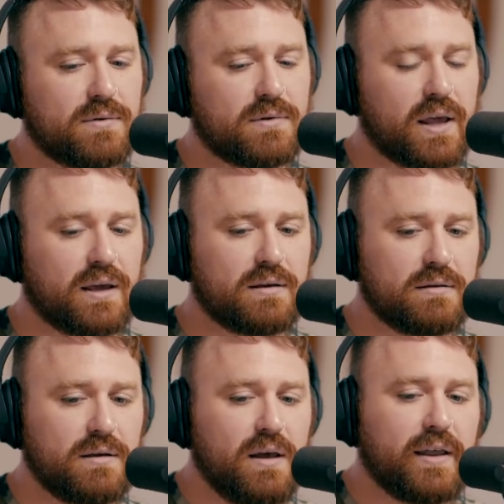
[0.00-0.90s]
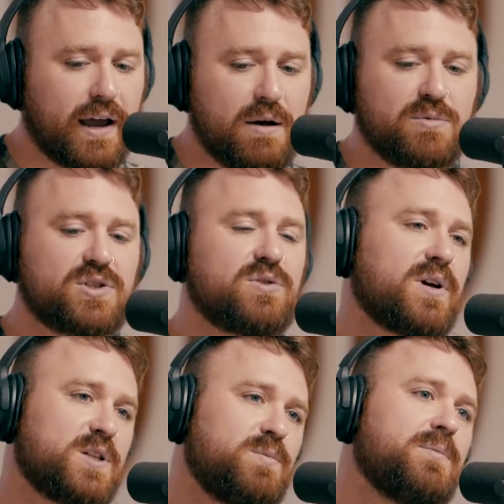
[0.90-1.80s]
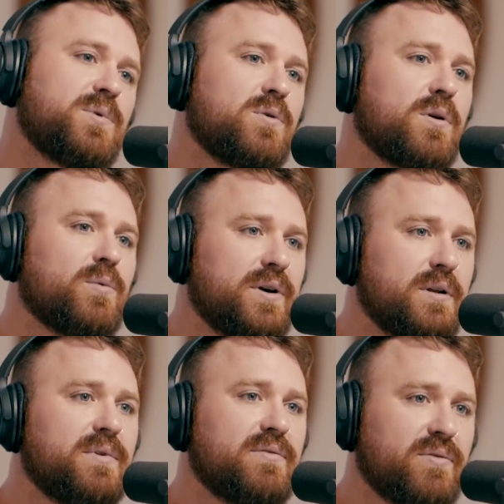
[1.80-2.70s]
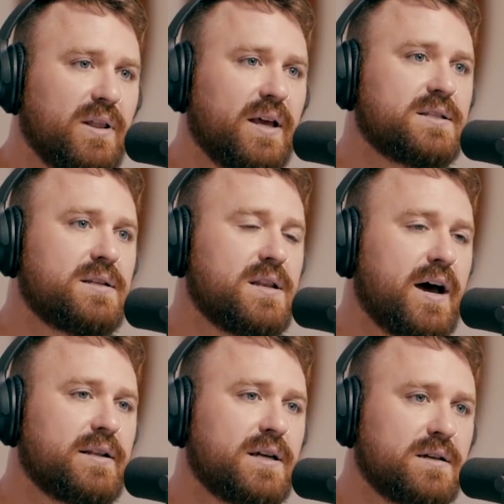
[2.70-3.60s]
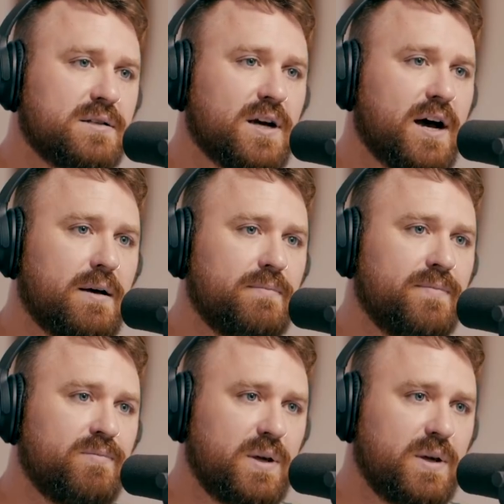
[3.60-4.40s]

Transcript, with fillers: like like I almost trust people who are willing to be freelance and not take a job,